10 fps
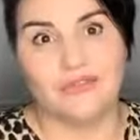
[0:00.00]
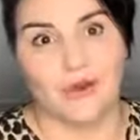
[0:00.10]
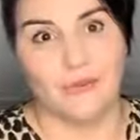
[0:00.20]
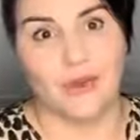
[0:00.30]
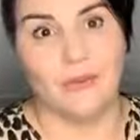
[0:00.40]

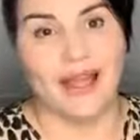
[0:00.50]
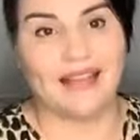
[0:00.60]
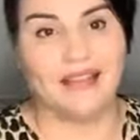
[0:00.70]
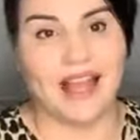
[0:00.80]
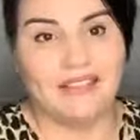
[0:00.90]
from them.
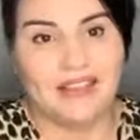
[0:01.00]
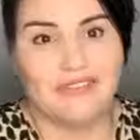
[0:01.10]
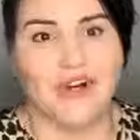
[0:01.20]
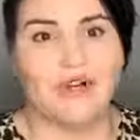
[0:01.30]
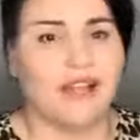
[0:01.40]
And
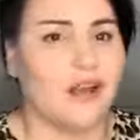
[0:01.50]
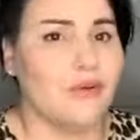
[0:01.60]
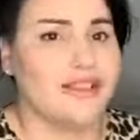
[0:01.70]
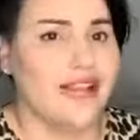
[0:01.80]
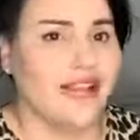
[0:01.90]
they
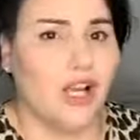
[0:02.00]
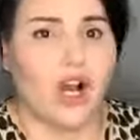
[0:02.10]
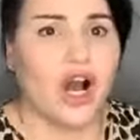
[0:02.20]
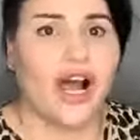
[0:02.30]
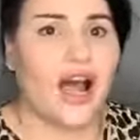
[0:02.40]
were saying,
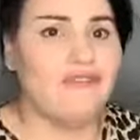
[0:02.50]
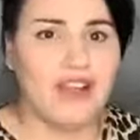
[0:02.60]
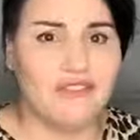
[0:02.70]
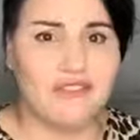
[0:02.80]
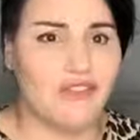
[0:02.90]
I've
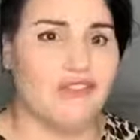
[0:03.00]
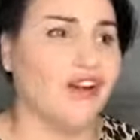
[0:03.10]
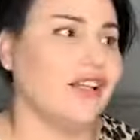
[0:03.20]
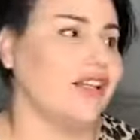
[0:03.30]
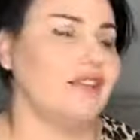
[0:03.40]
never
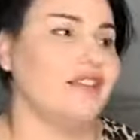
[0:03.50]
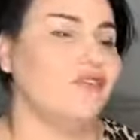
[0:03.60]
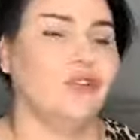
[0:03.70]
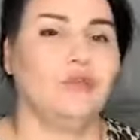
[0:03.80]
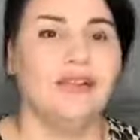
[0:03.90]
felt like this. I
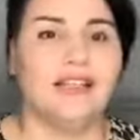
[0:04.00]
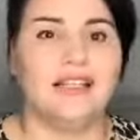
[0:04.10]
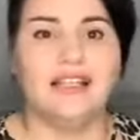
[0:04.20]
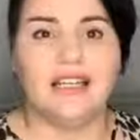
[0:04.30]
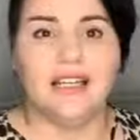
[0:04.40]
feel
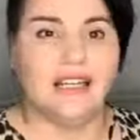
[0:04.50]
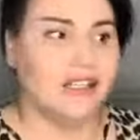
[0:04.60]
really,